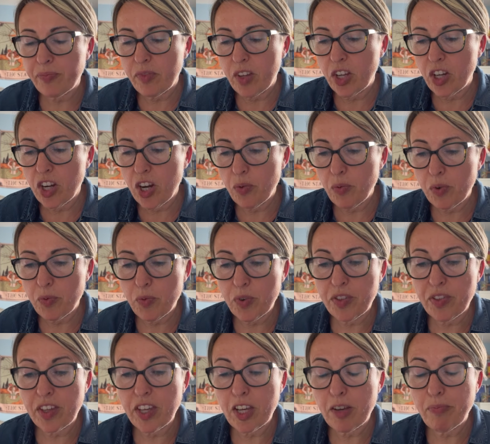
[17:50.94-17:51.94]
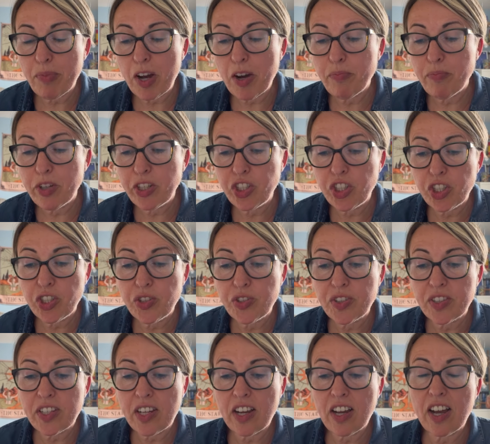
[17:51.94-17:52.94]
you know, when we think about
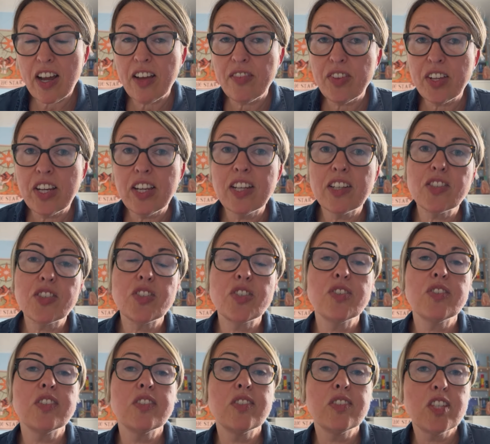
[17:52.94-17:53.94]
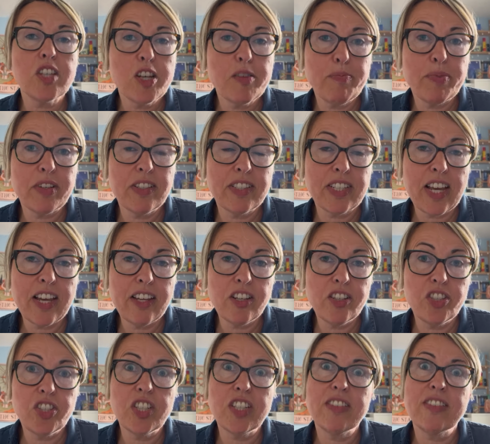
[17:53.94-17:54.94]
Medusa and the links to the serpent
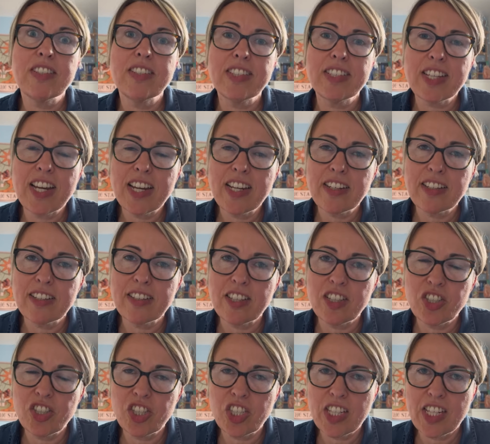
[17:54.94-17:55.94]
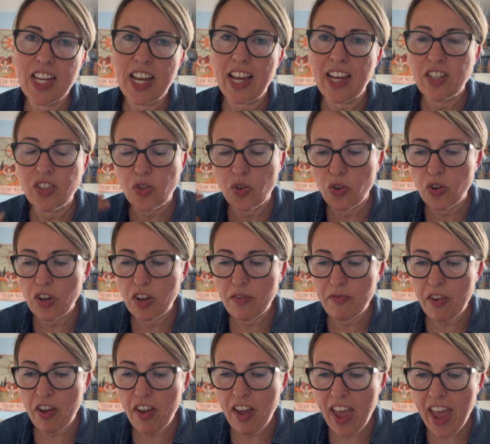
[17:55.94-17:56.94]
energy, the snakes that she had all
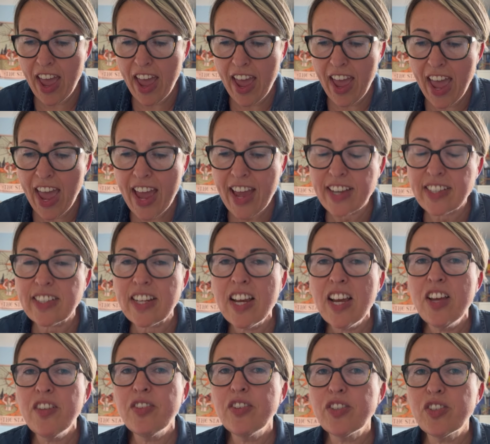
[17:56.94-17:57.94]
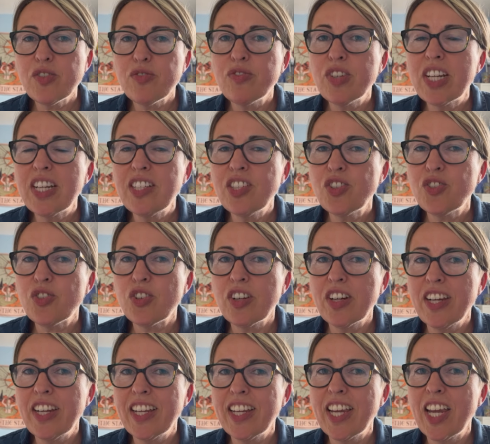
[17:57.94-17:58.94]
over her head, there's a really strong
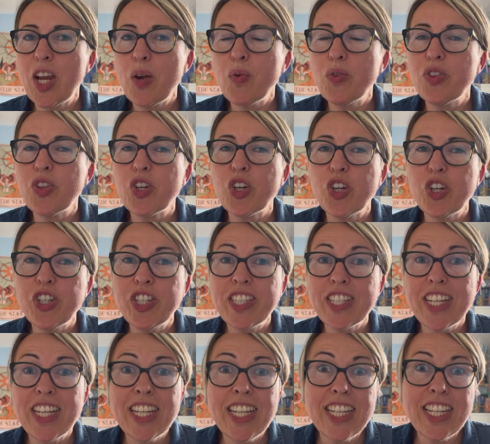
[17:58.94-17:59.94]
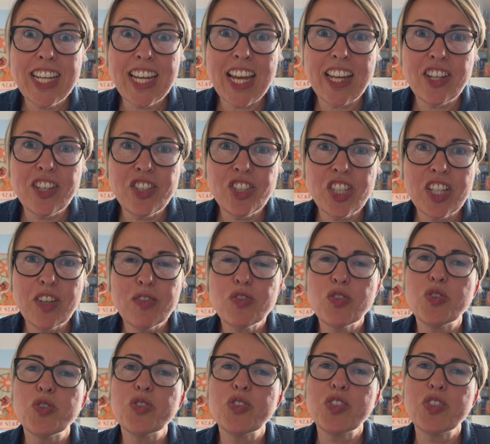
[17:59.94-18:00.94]
link here with the Kundalini energy. Of course,